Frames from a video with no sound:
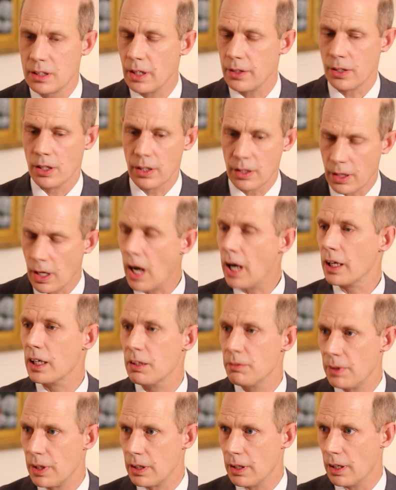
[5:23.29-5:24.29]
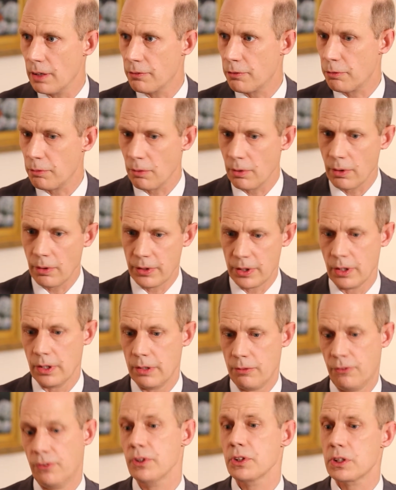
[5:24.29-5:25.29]
There are not going to be enough. There are,
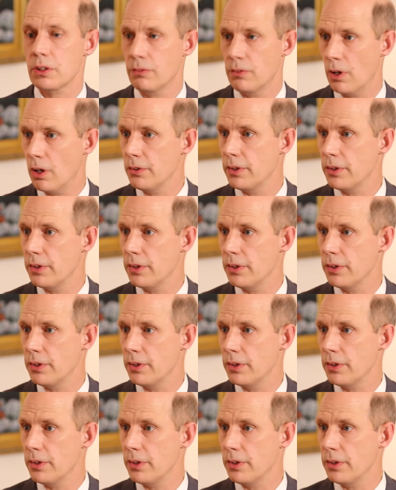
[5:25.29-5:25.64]
first of all,